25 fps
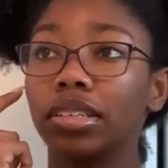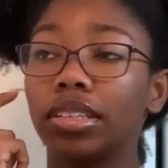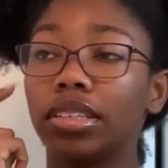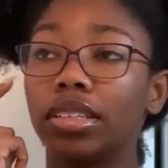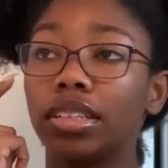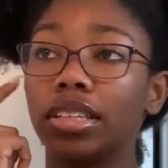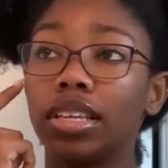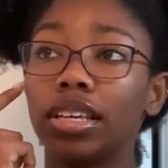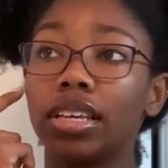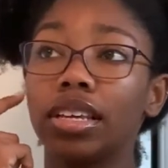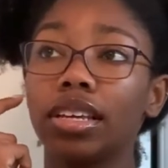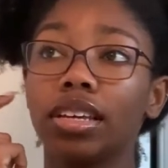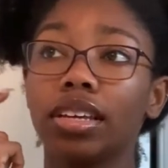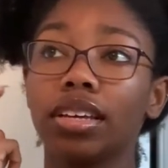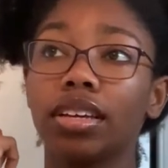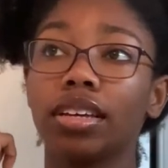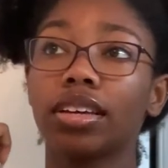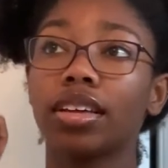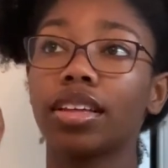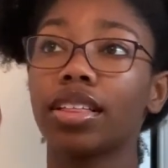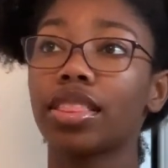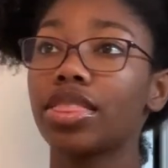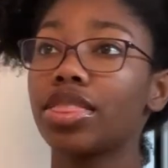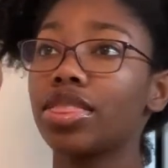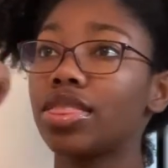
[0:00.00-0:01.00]

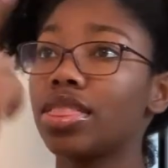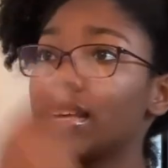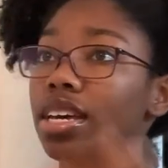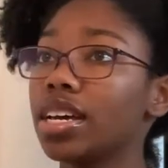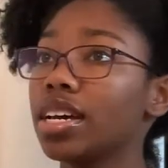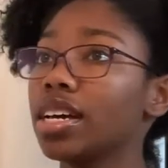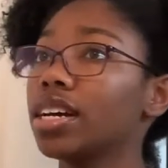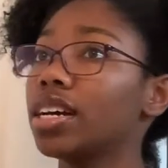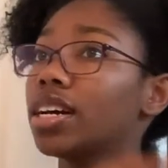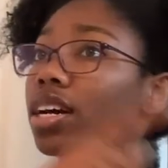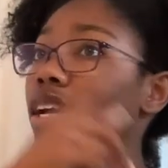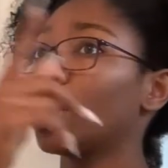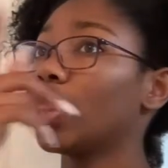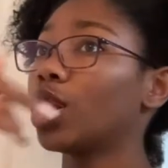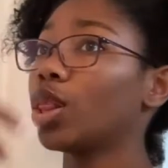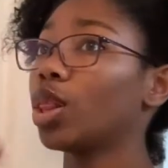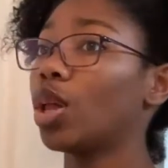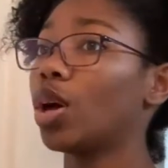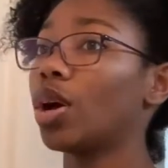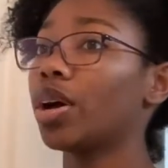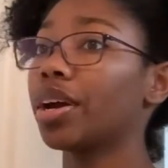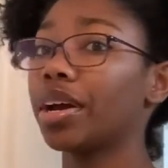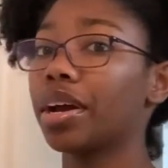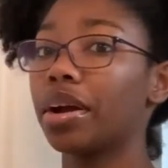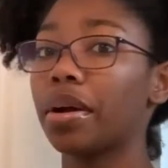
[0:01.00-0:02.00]
thick,
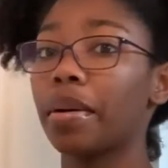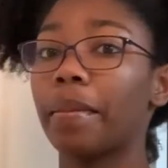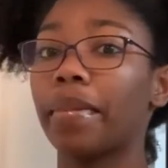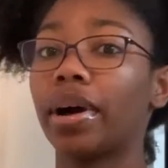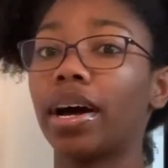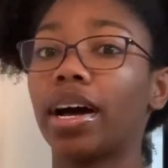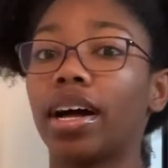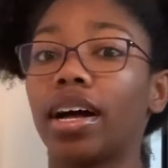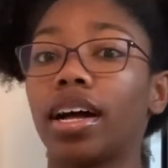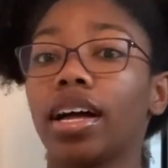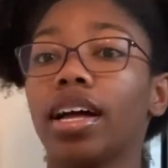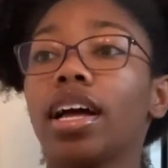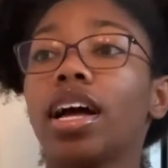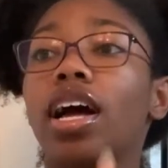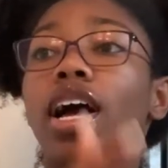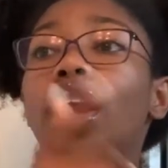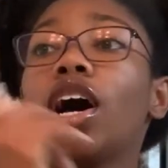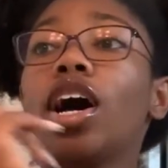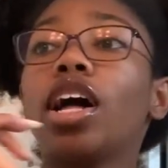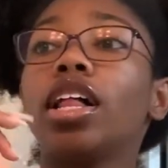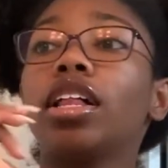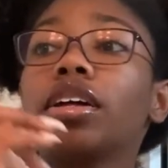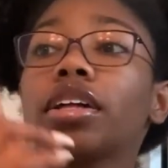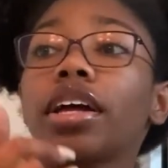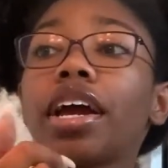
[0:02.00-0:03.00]
long hair in my
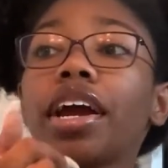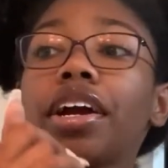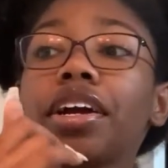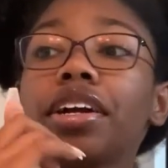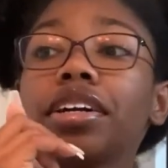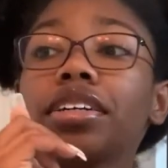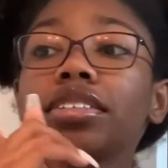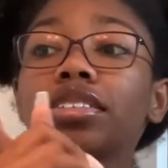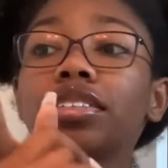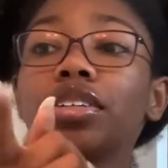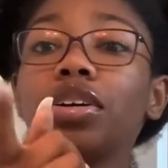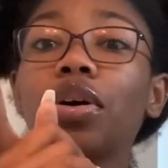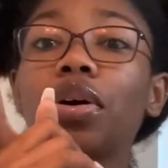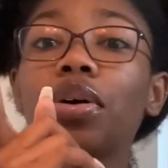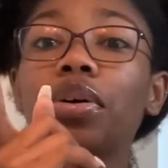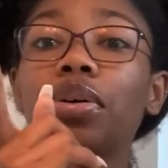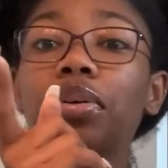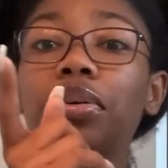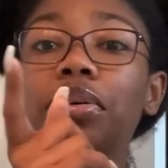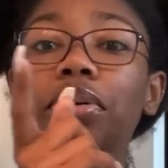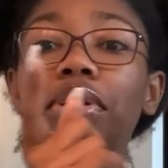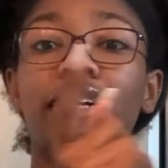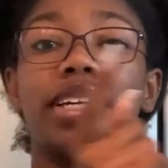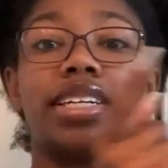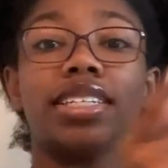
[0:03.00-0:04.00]
hair.
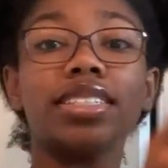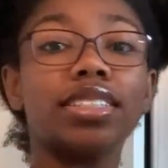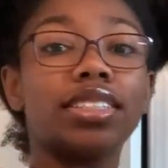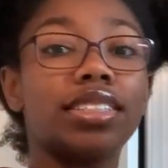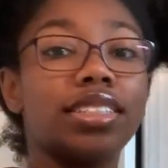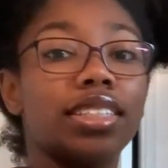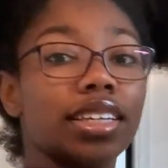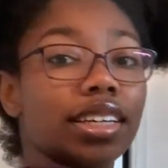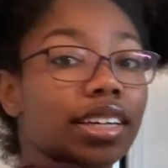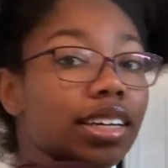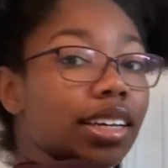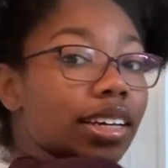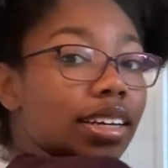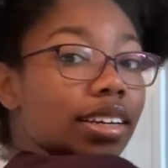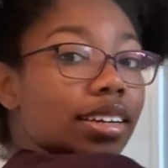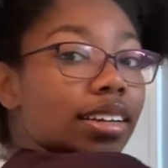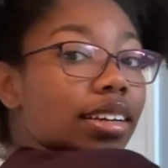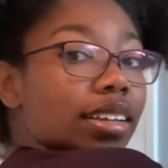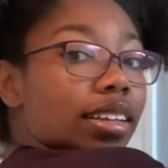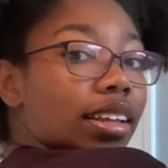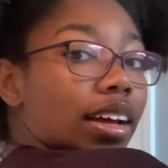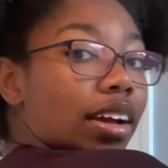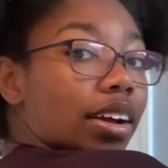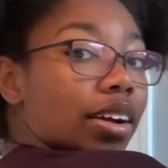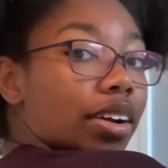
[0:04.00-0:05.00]
Goal is to get it
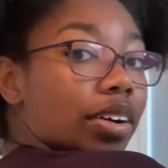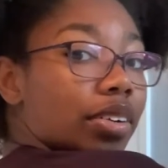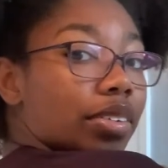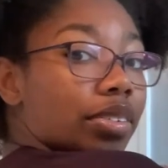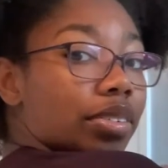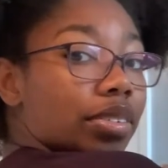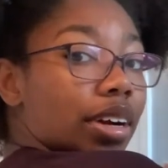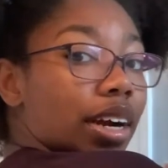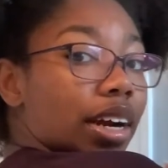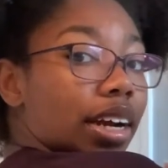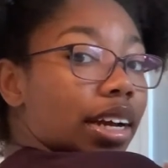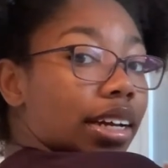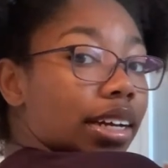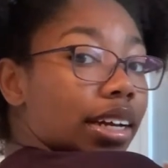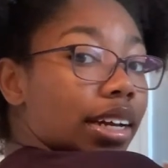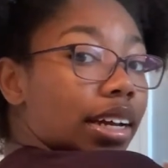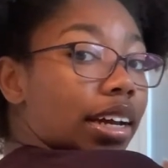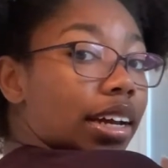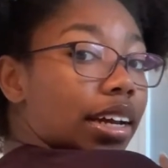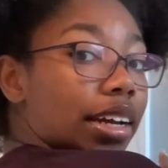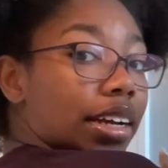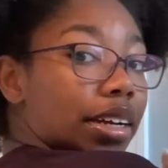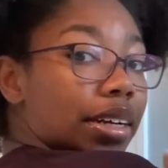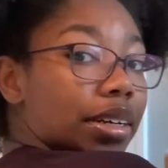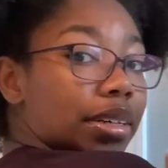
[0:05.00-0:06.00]
like right
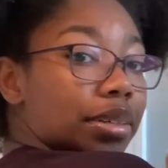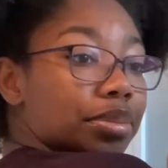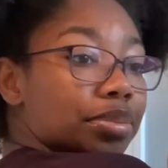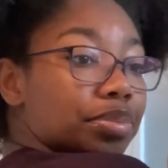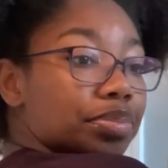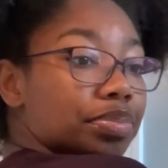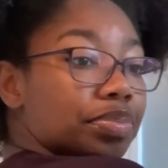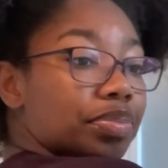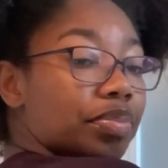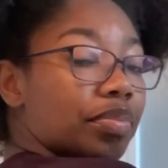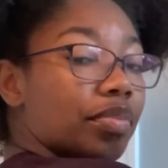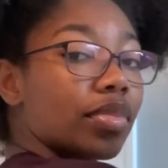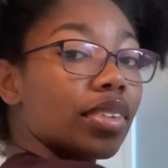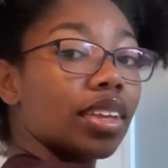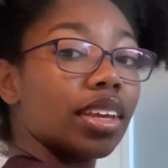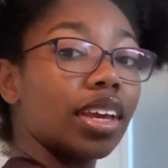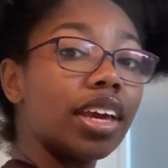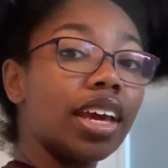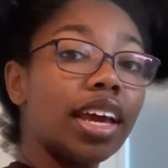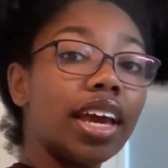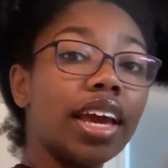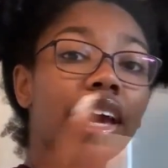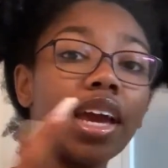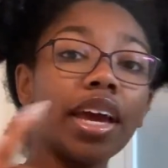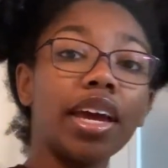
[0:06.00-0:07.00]
here,
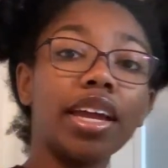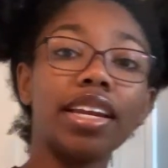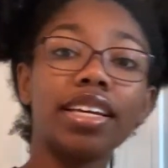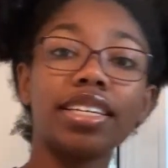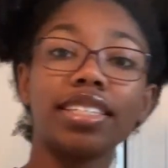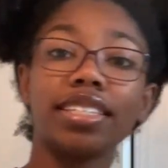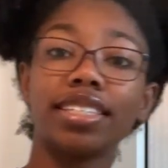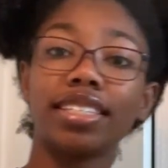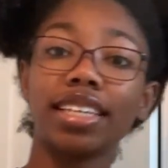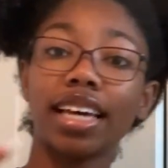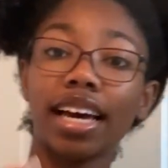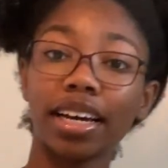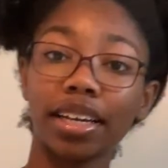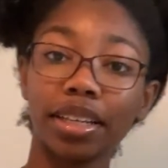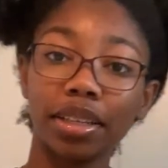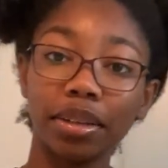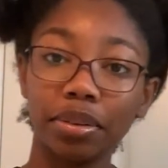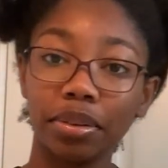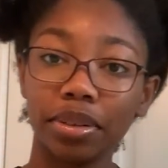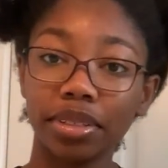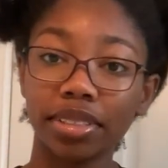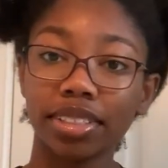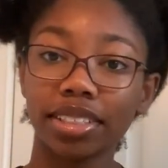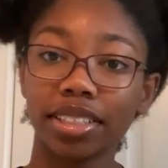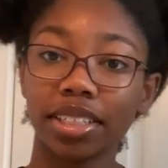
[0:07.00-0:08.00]
and exactly
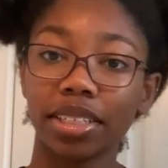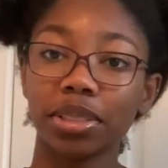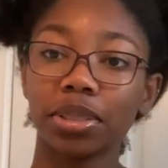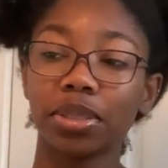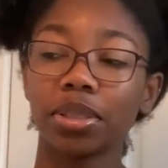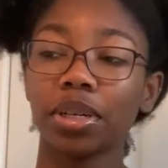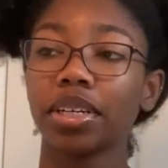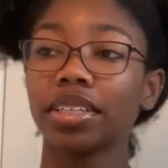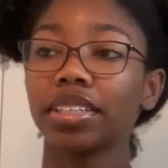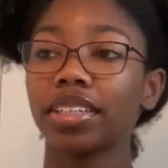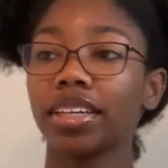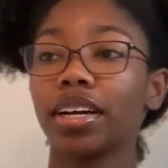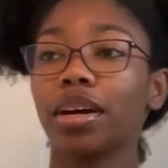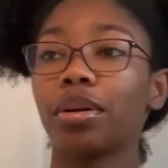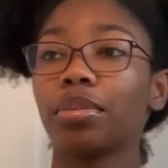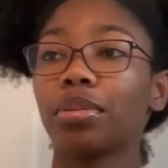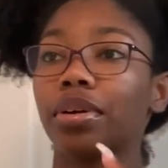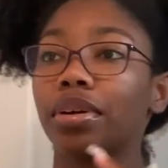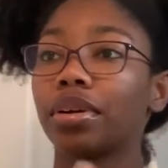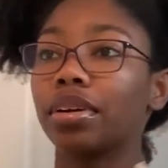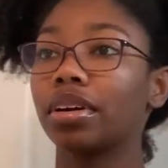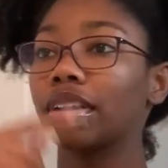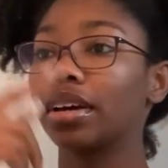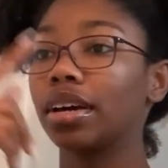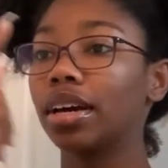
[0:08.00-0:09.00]
once it gets right there, I'm
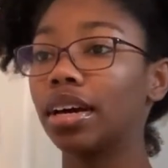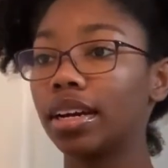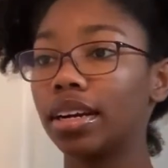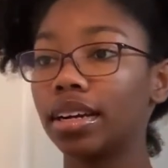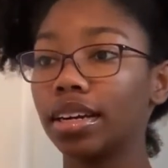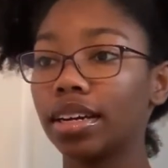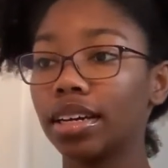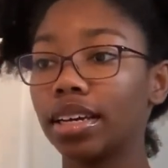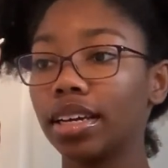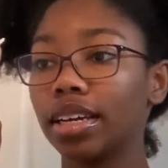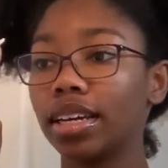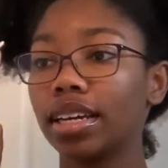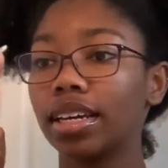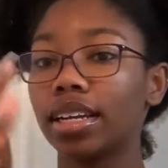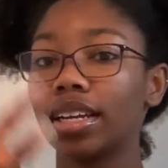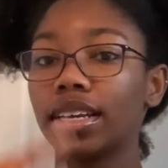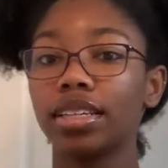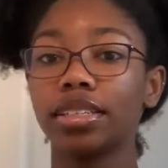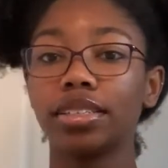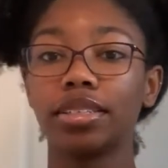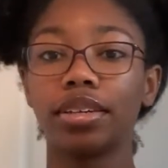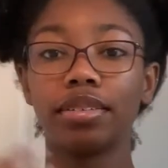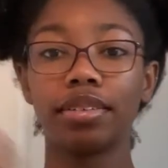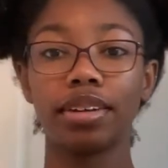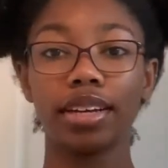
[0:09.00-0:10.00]
gonna cut it again
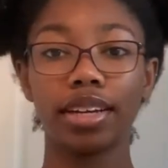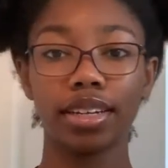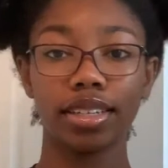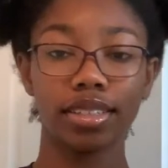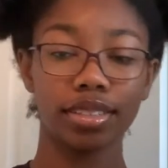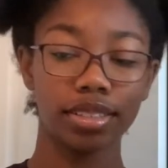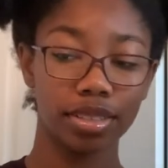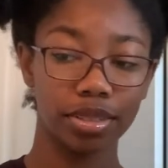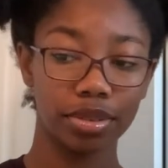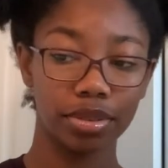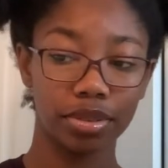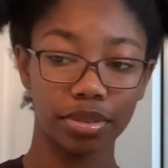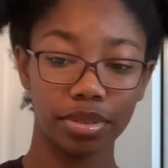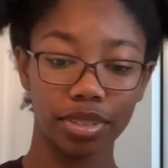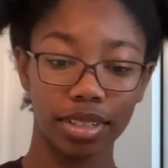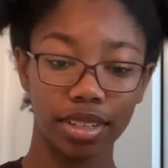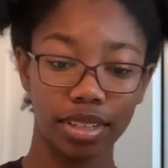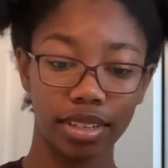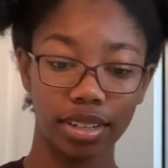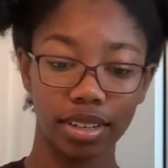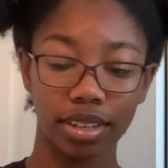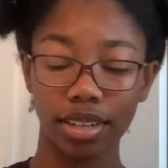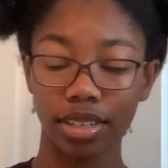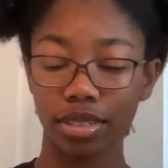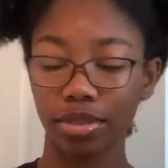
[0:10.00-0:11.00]
and donate it to
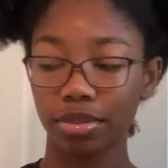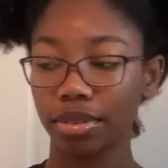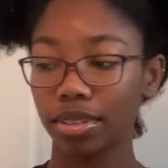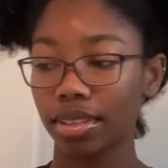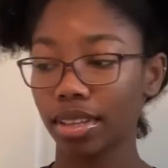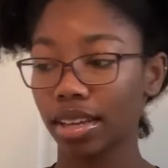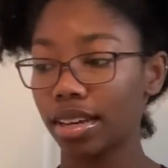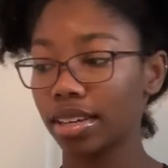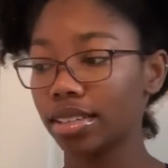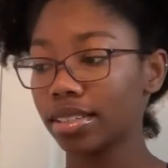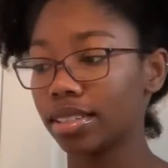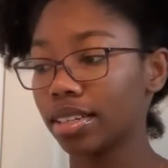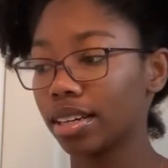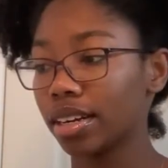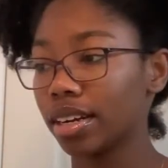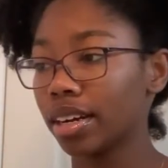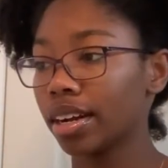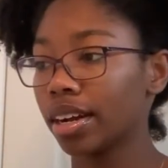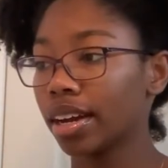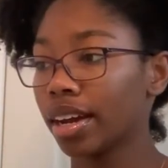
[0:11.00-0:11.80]
the kids with cancer.